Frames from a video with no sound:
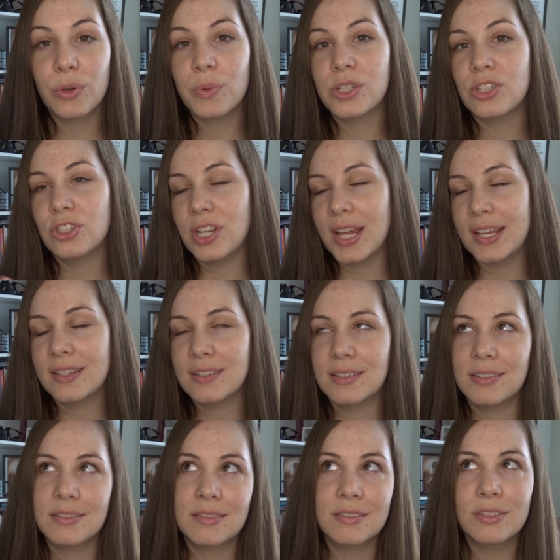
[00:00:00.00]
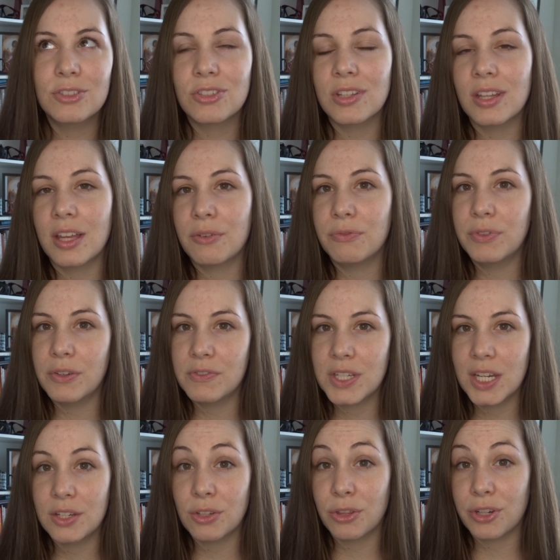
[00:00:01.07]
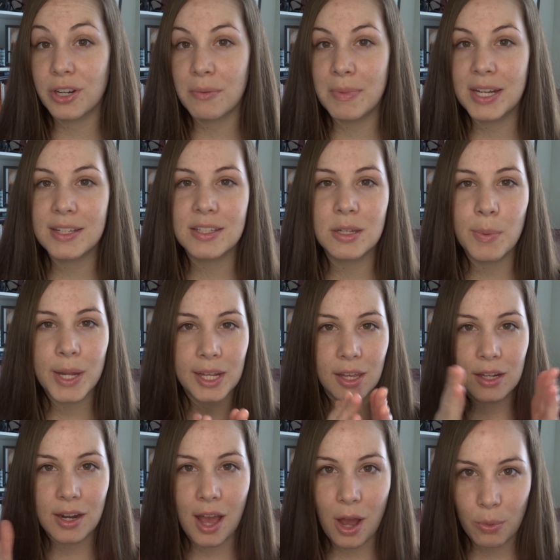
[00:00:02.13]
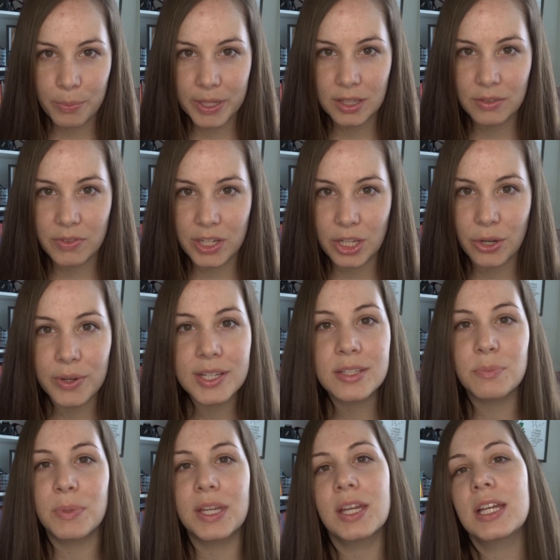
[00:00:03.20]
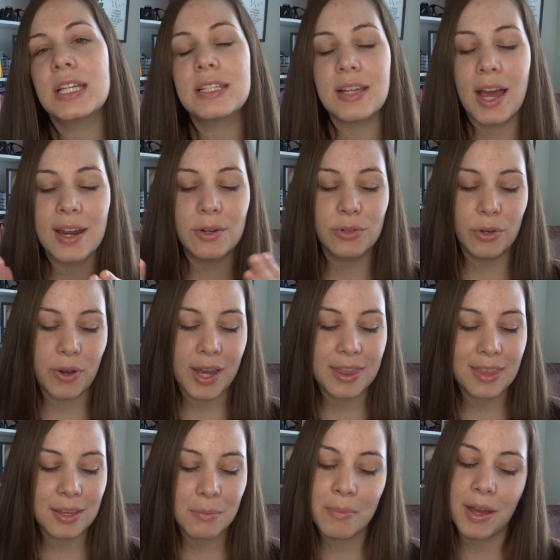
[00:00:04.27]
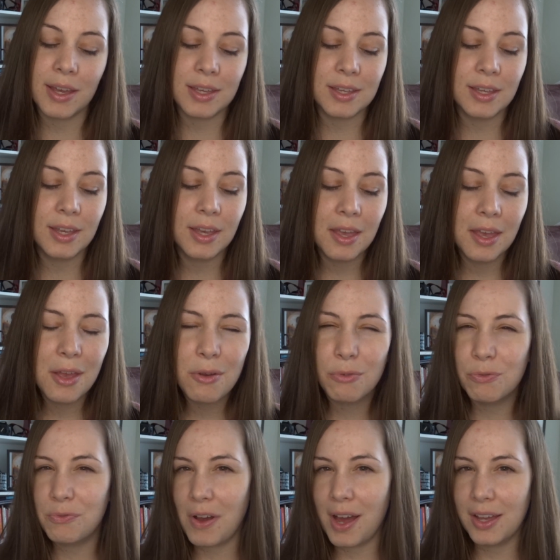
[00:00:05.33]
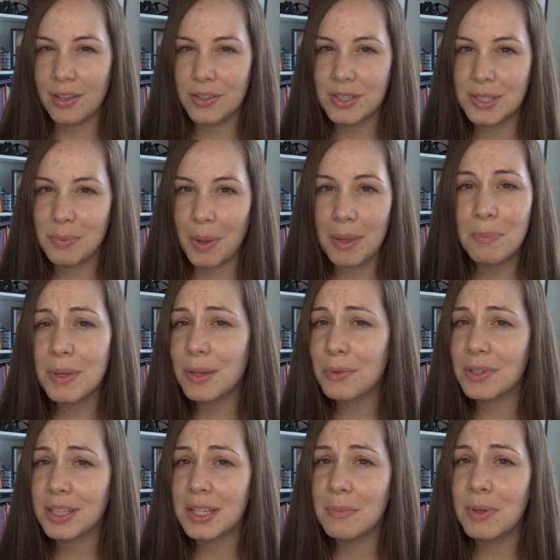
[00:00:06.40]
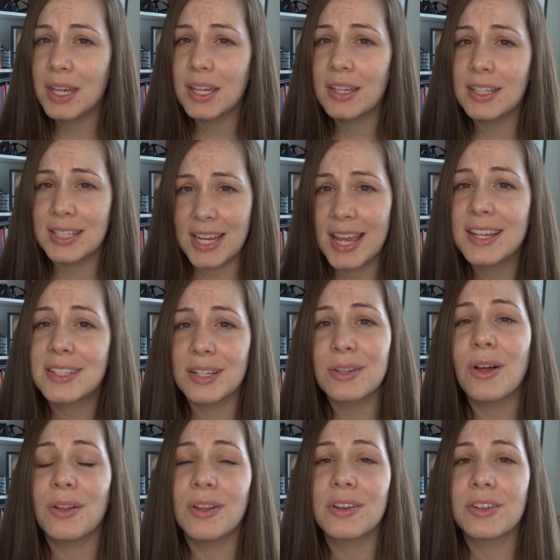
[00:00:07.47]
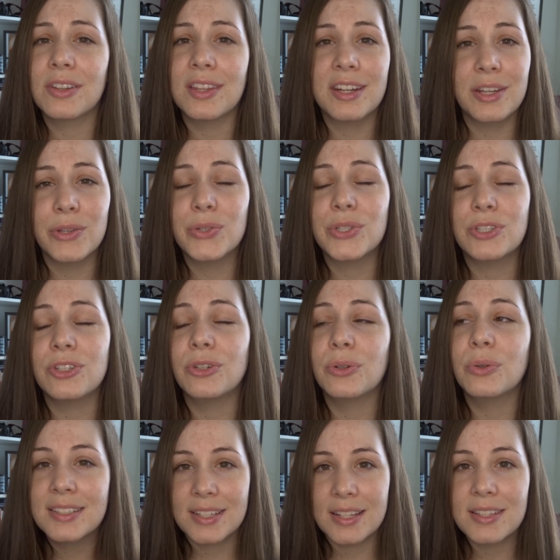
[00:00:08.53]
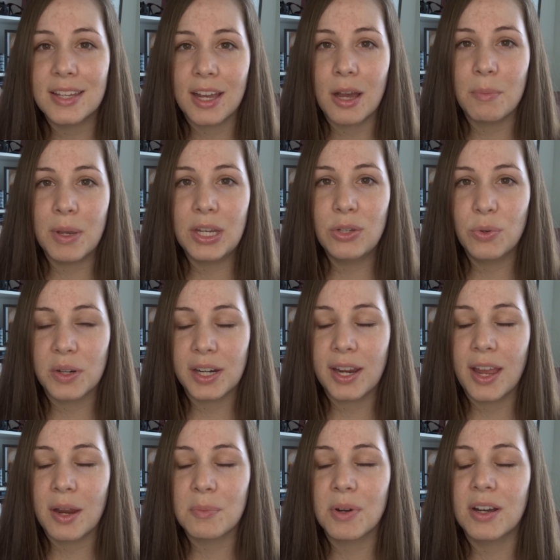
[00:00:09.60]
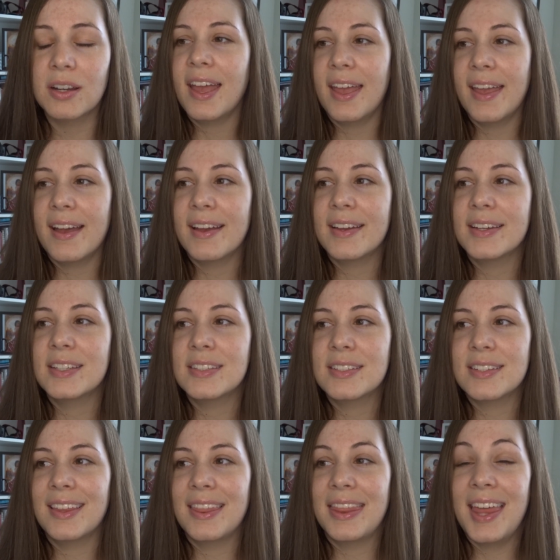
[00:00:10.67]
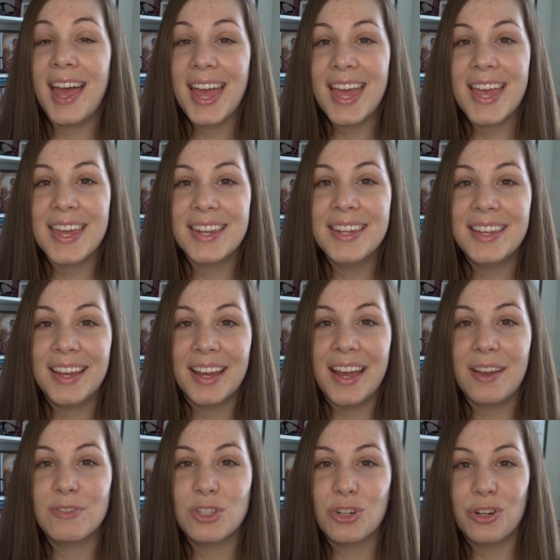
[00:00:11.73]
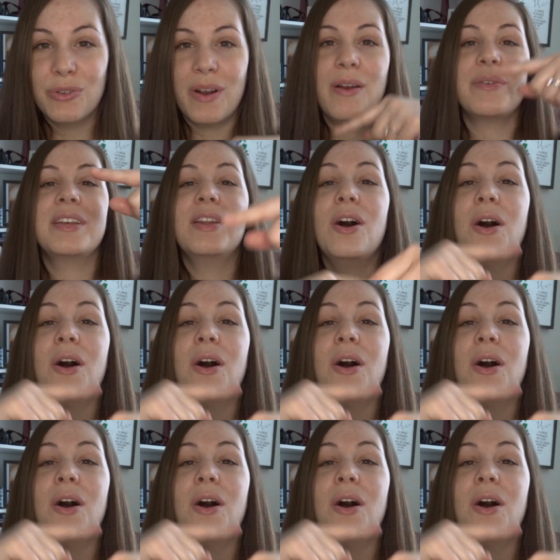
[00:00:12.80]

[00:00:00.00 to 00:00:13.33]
which takes usually like fifteen to thirty minutes depending on how big the video is, because I don't know, I think my files might be really big. It takes a lot longer than it used to since I got my newer camera. And then I have to turn around and